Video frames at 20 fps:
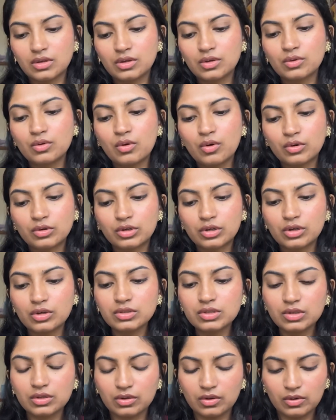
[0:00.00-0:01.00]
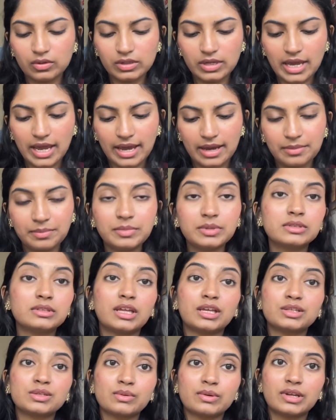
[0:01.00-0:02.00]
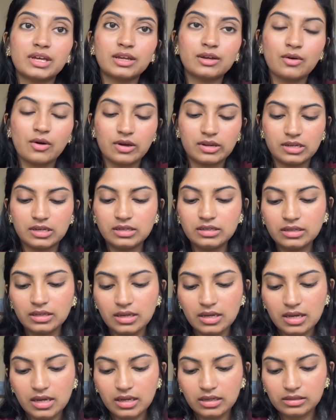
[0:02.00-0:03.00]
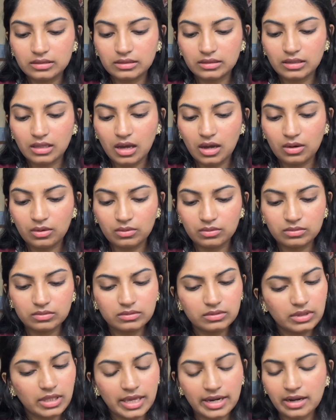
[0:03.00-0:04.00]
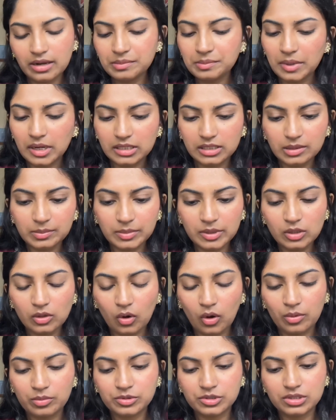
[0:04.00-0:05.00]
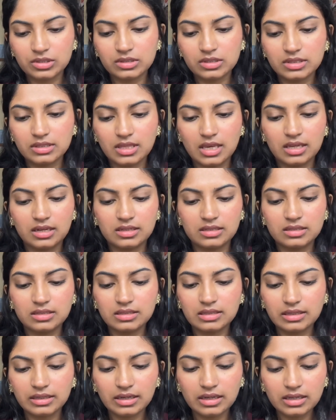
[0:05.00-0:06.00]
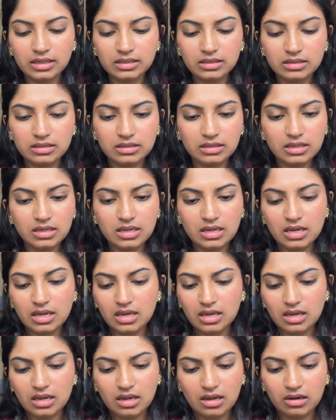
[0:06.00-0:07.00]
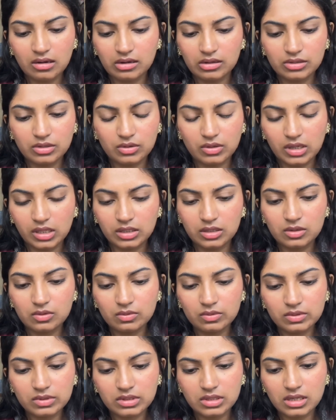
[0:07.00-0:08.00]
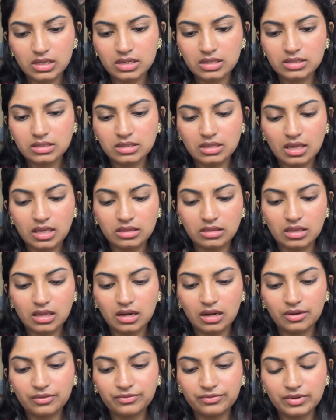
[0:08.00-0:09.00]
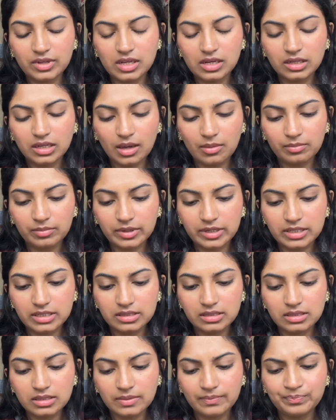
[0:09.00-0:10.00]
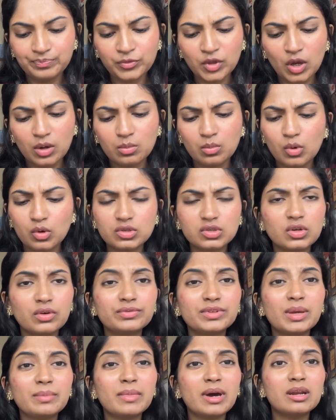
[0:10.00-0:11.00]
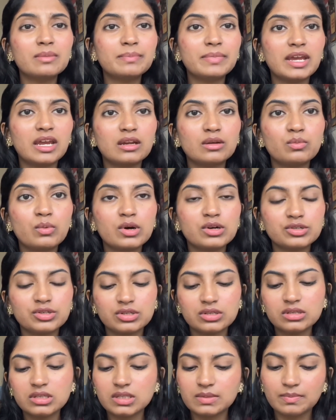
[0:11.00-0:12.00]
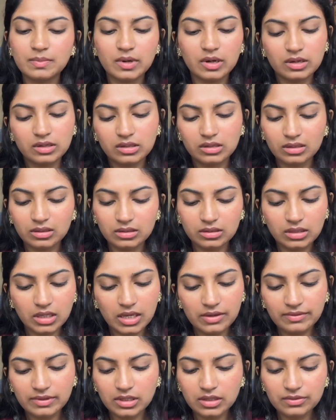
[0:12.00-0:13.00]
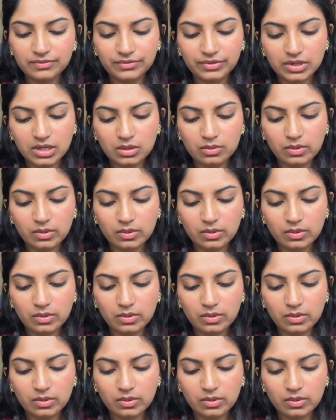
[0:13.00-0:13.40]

you go to your scroll app, that's what I call it. Now there are multiple options. There is grids, you can use these. Then there are free templates. Most of them are paid versions, but even the free